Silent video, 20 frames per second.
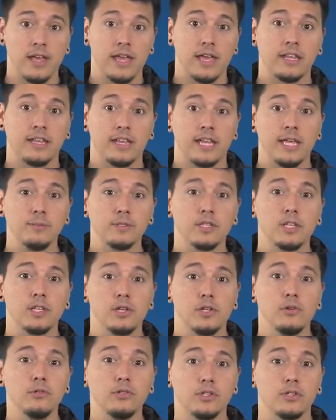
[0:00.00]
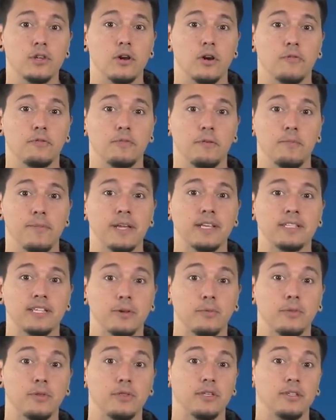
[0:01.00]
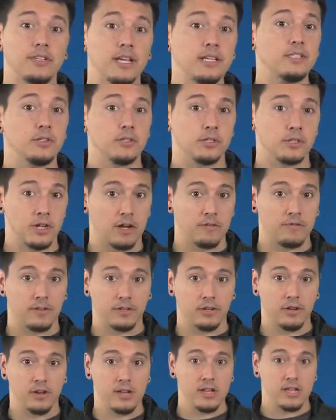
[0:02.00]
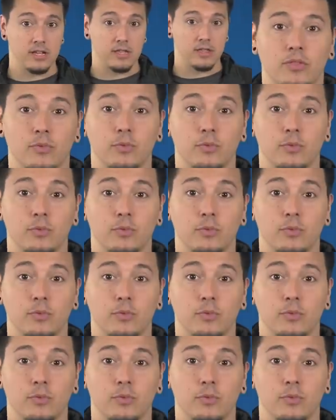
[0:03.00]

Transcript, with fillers: It keeps the new snow from mixing with the denser stuff underneath.